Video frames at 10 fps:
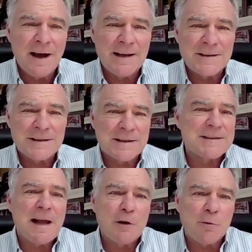gets
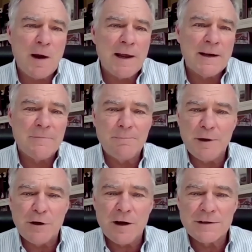accelerated
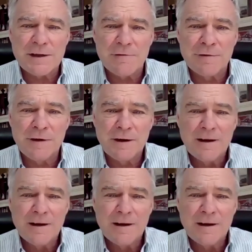because of